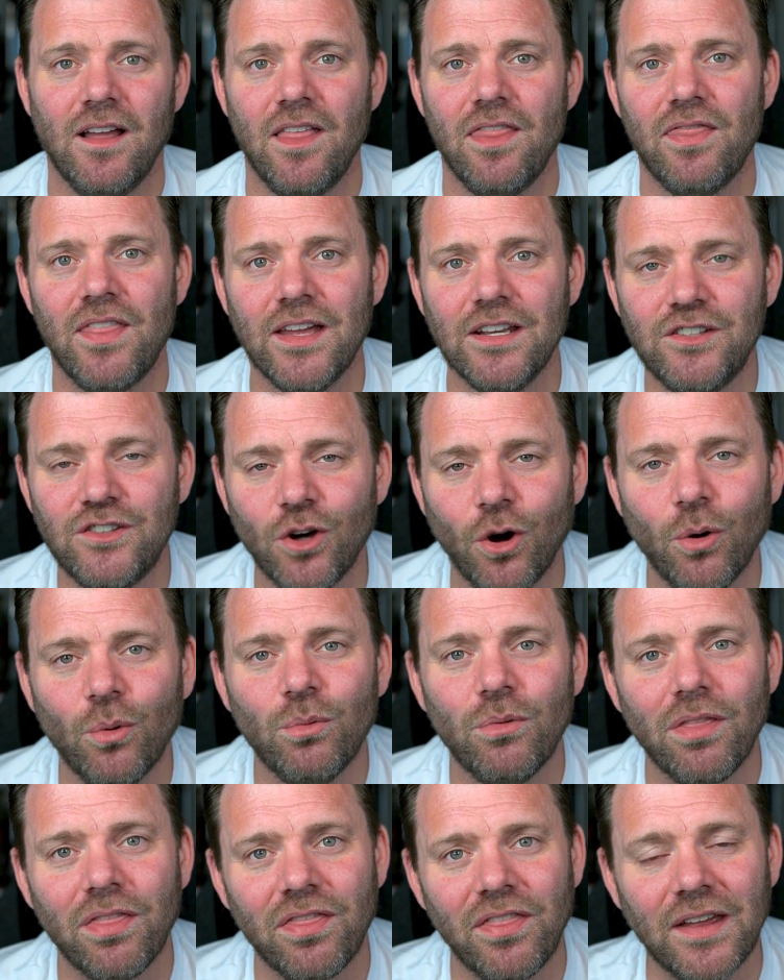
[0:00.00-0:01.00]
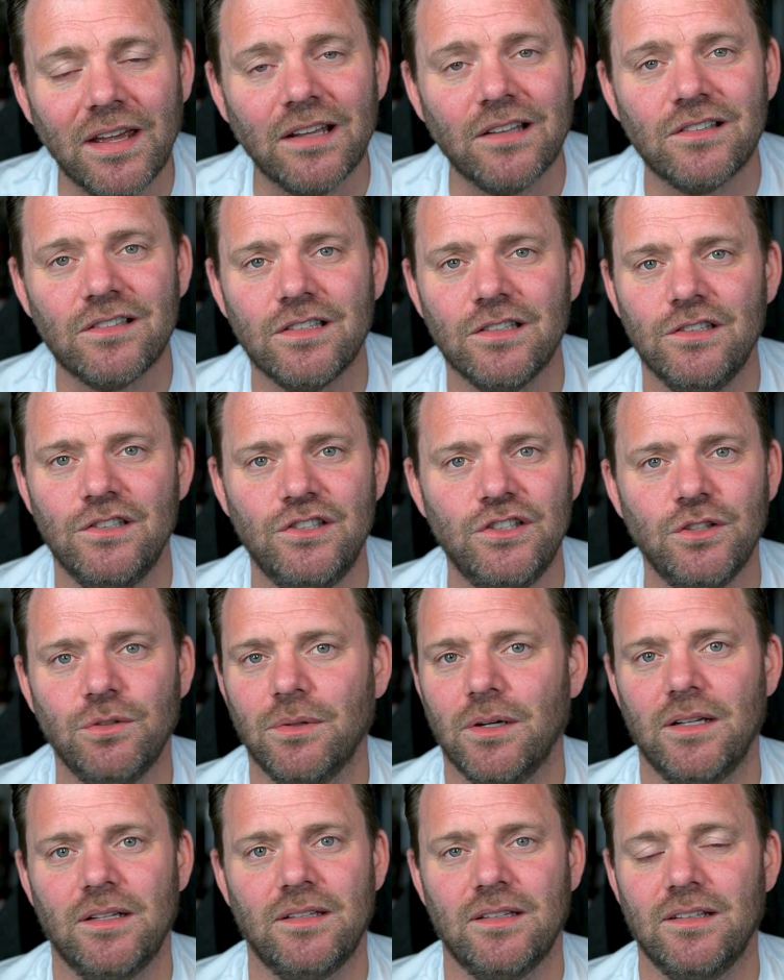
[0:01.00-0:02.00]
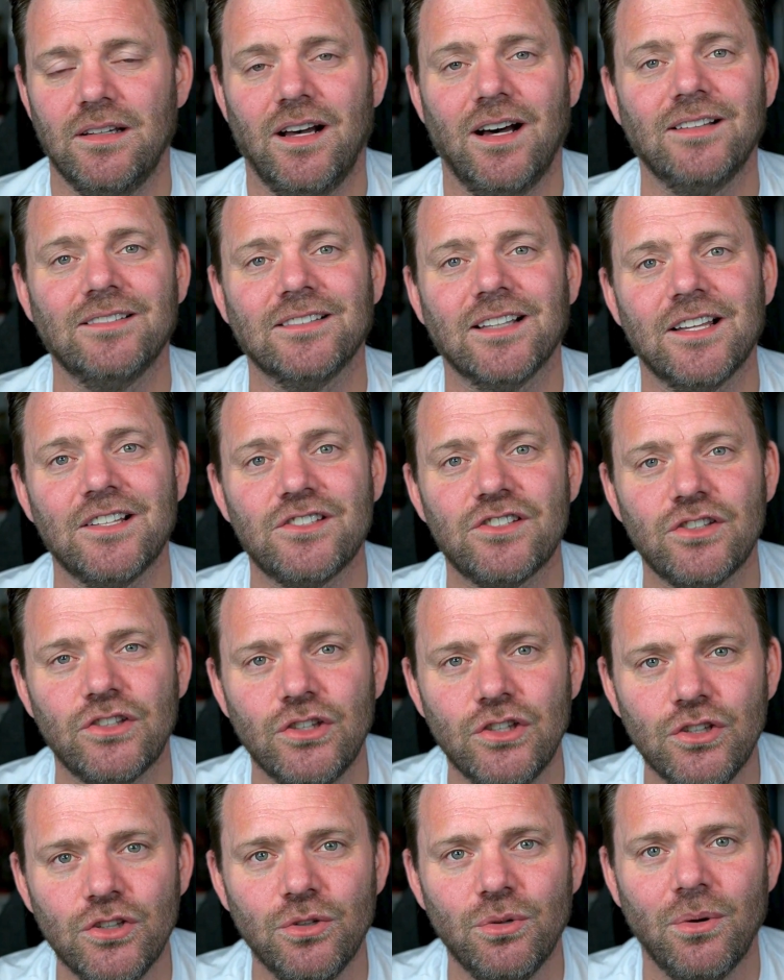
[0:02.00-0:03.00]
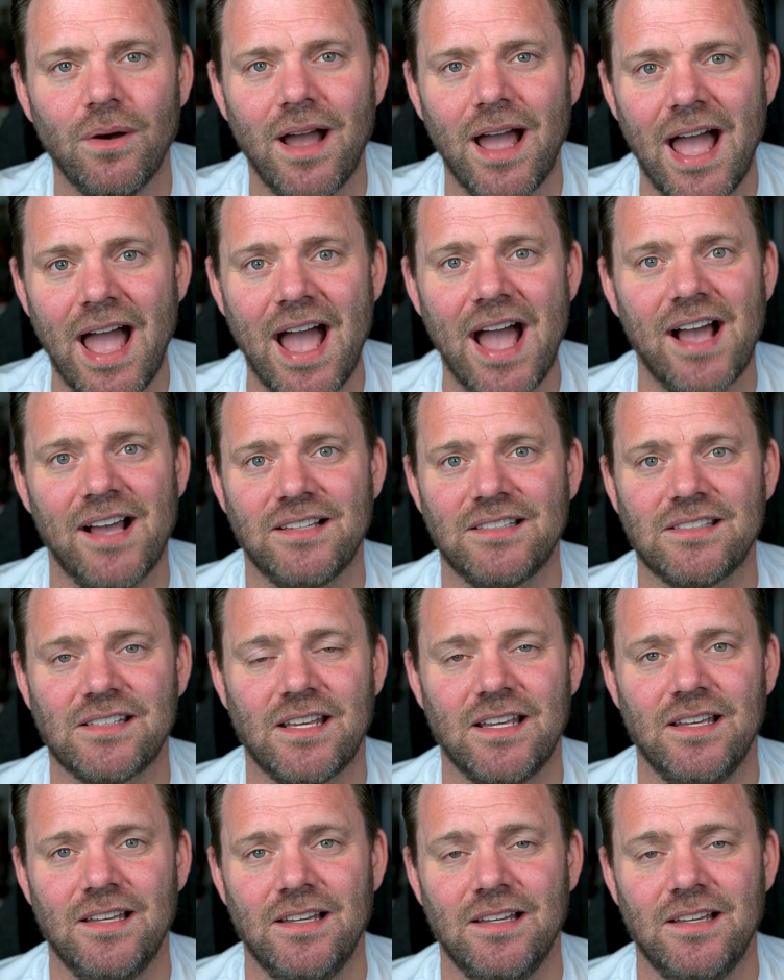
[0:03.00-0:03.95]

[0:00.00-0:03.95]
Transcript: They don't think to do it unless you ask.